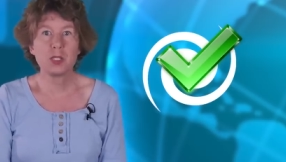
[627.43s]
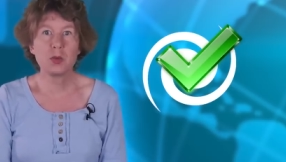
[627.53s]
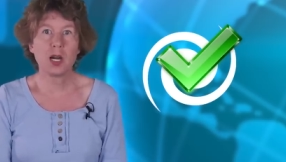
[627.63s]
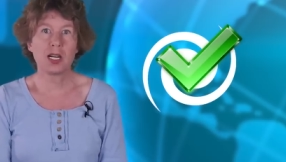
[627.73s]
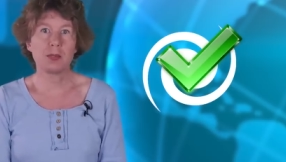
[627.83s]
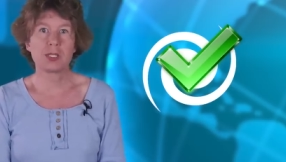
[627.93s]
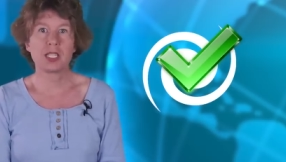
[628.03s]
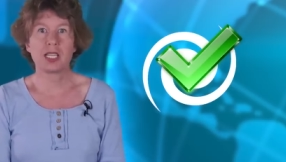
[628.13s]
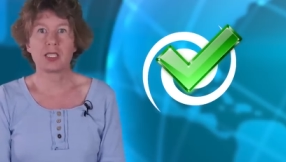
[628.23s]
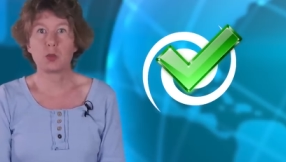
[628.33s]
two arms,
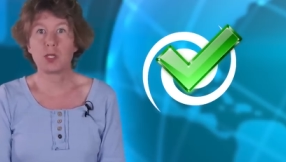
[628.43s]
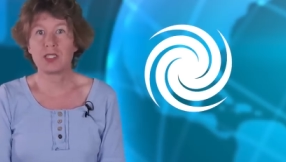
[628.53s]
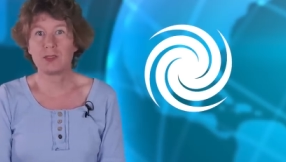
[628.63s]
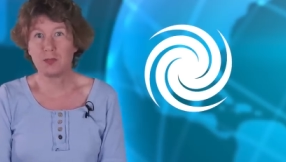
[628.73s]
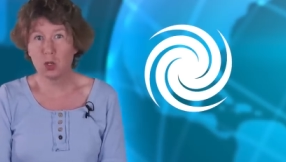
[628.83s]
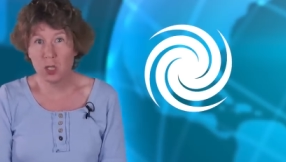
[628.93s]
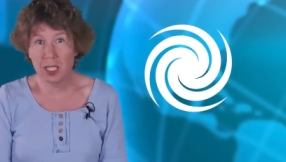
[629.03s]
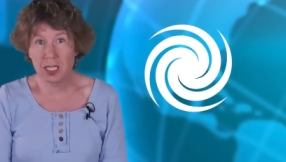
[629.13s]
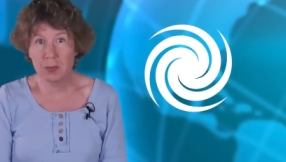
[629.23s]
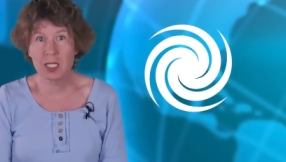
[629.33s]
and with four
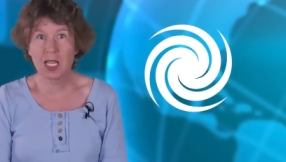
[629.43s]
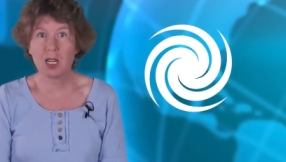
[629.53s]
arms,